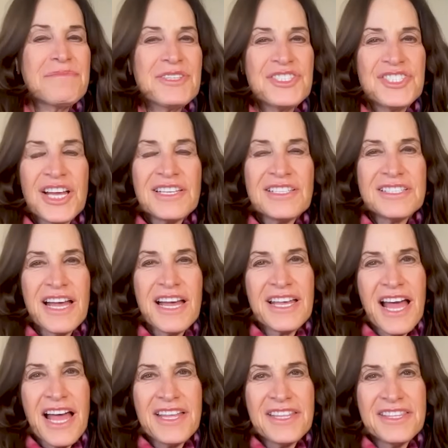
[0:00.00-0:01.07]
But just I,
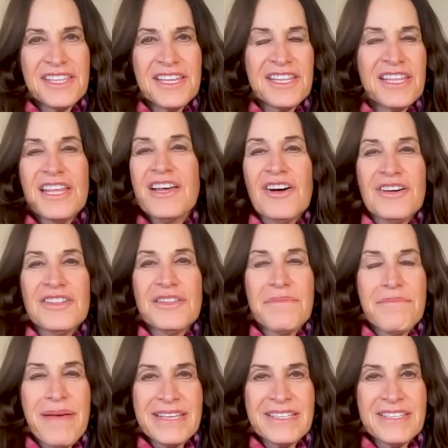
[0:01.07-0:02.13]
I think the
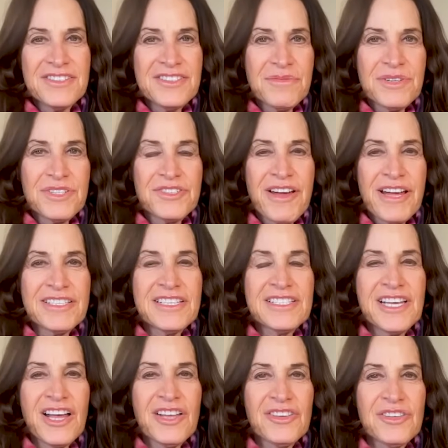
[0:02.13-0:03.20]
message that we're trying to
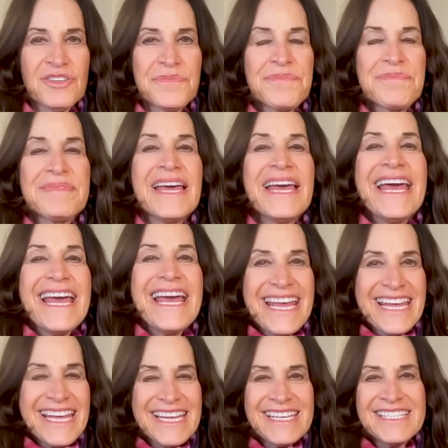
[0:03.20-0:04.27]
tell you
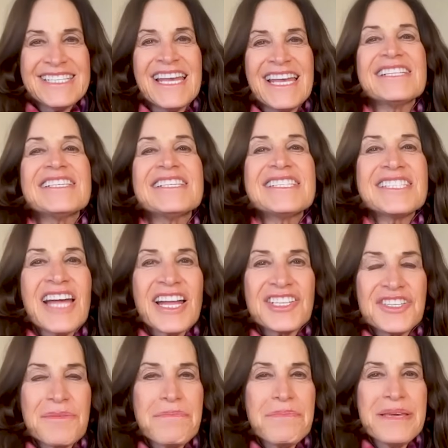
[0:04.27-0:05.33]
is it's
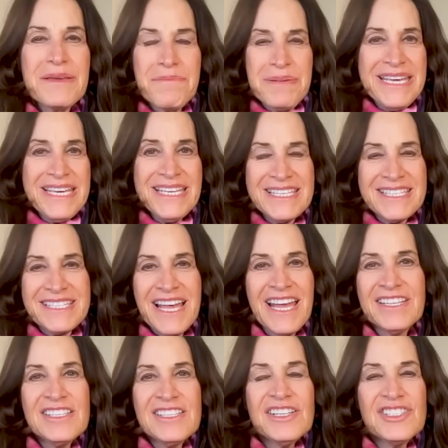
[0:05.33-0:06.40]
such a big piece.
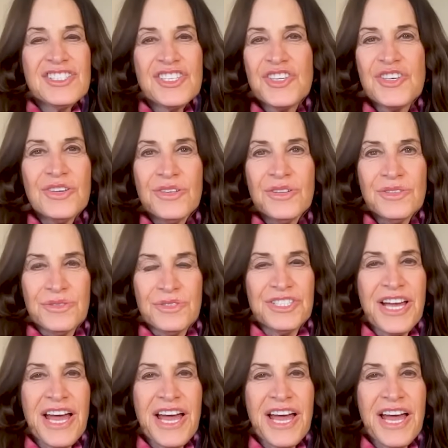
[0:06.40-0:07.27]
It, it's huge.